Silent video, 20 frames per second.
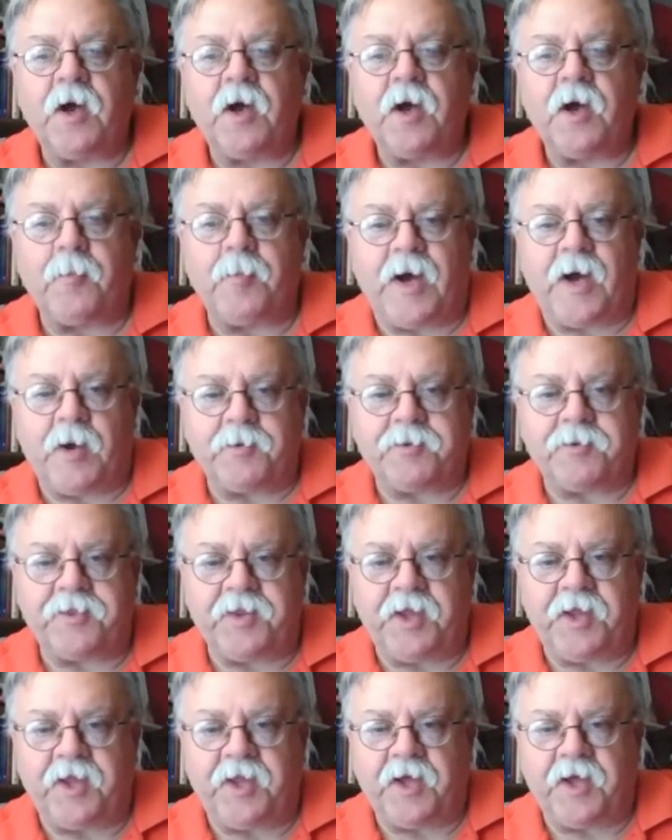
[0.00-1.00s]
about
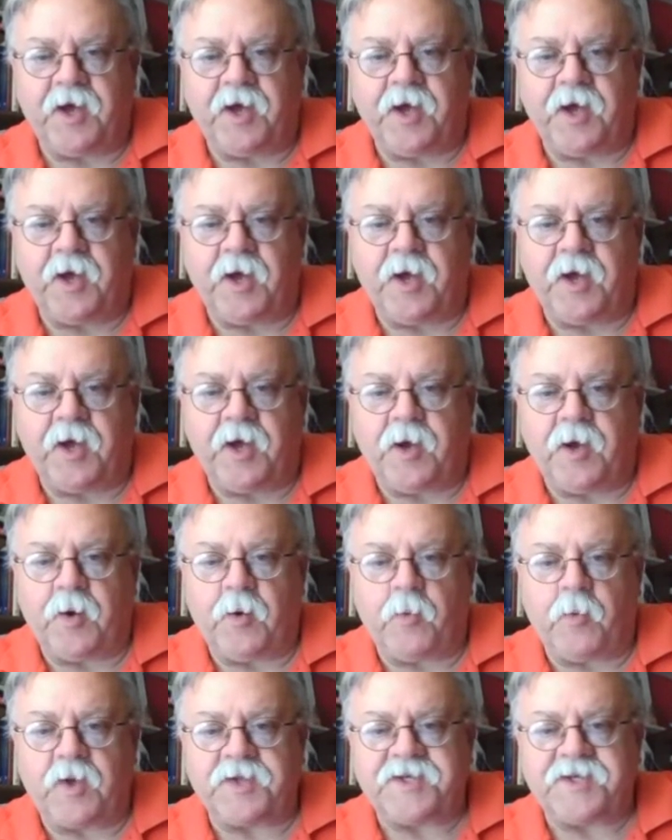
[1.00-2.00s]
the uh, uh,
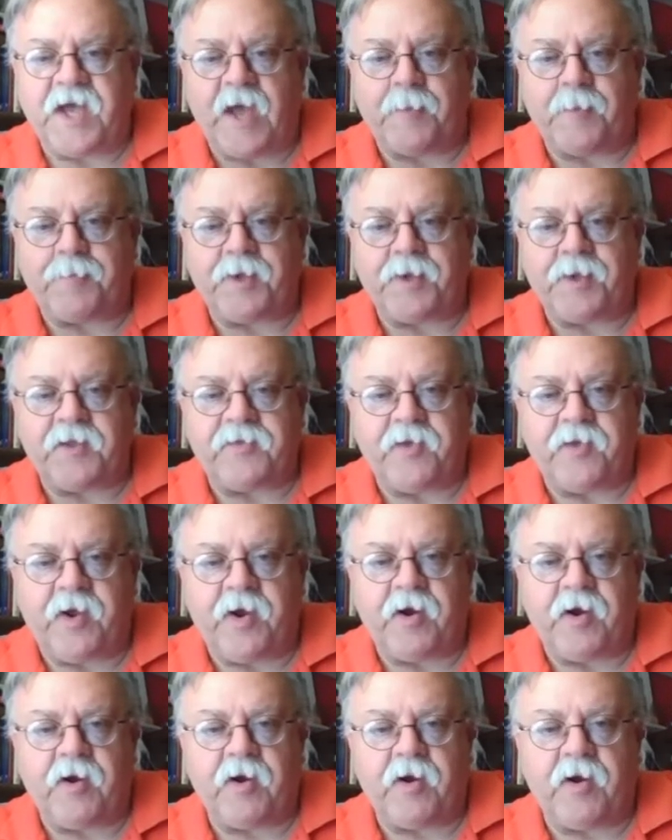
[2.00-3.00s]
what's happening
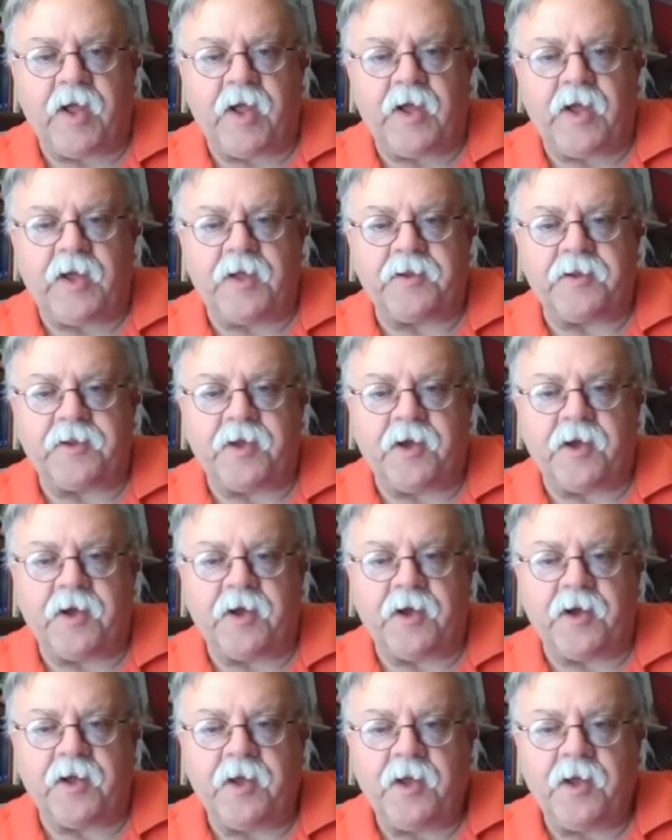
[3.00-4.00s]
there and
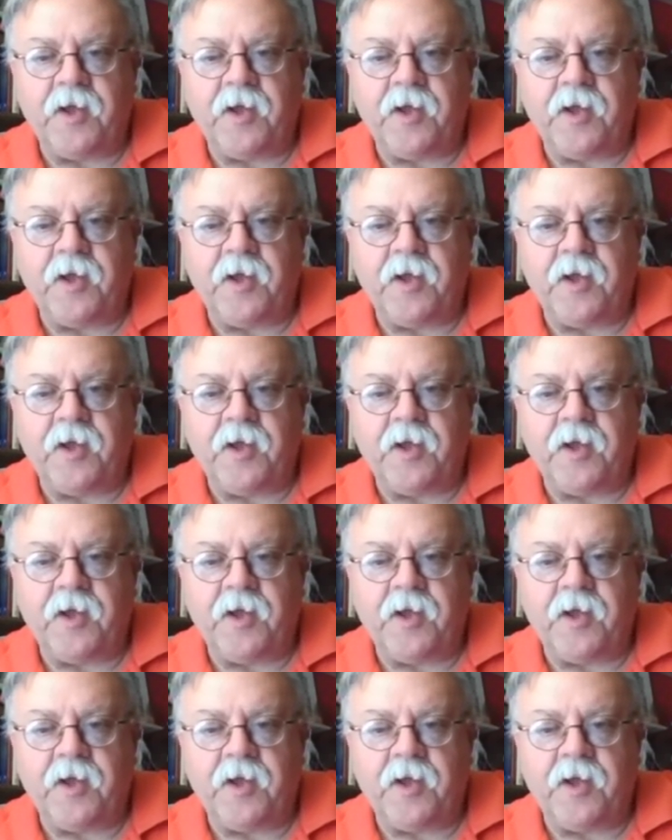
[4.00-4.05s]
uh,